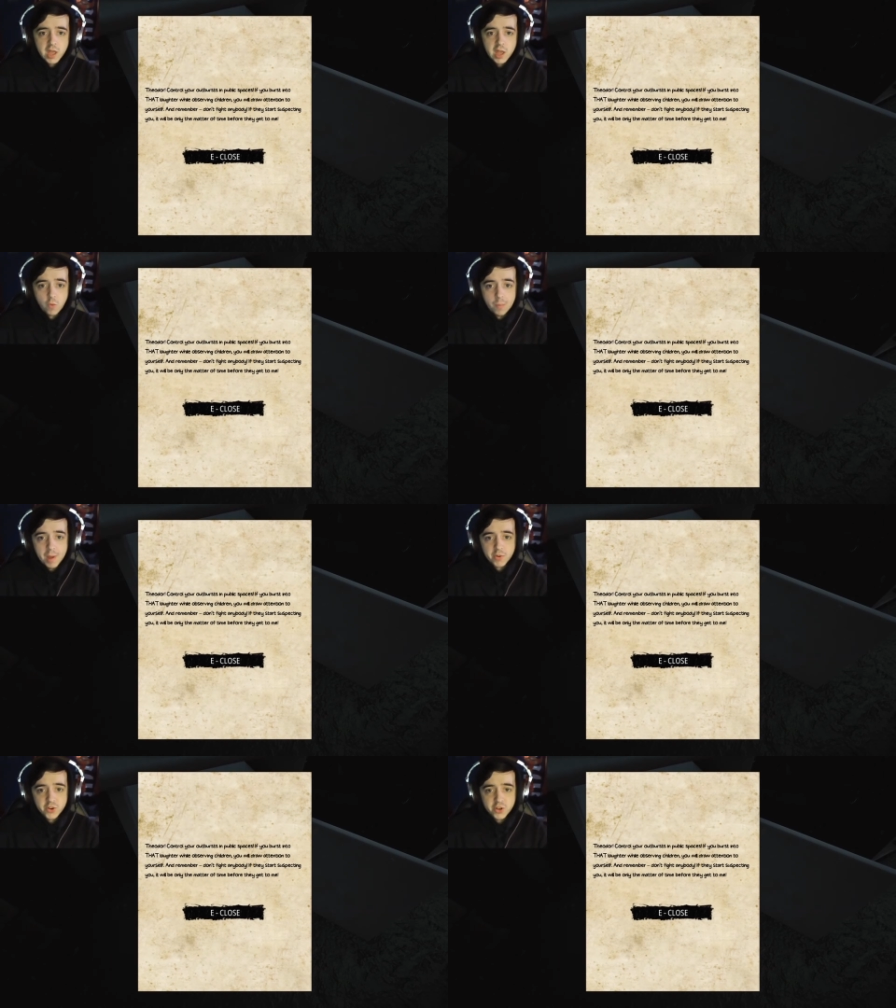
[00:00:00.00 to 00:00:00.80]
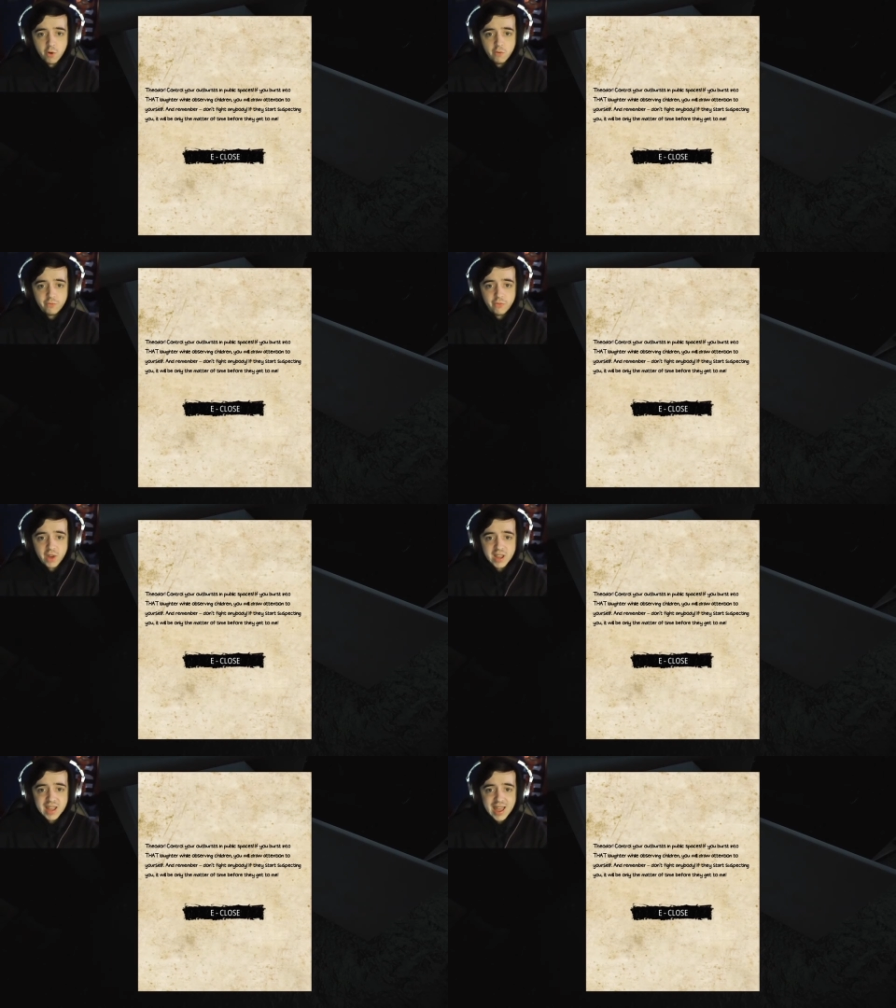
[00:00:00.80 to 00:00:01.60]
And remember, don't
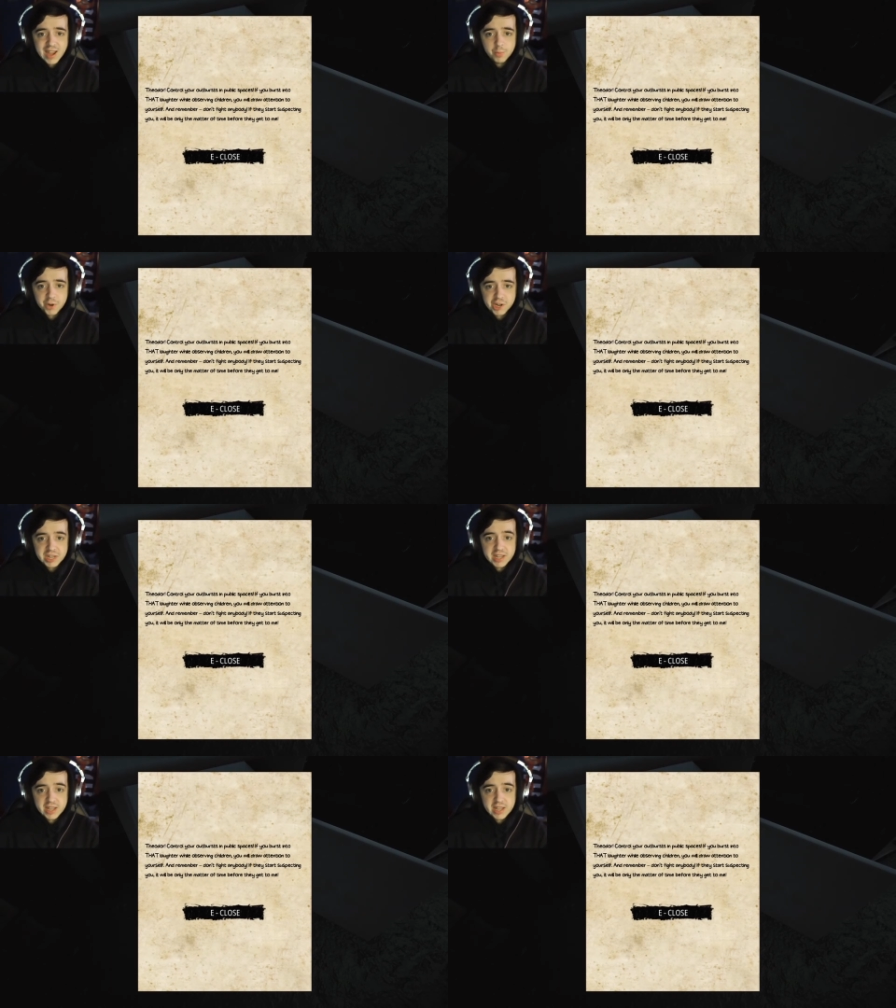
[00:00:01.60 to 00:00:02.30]
fight anybody.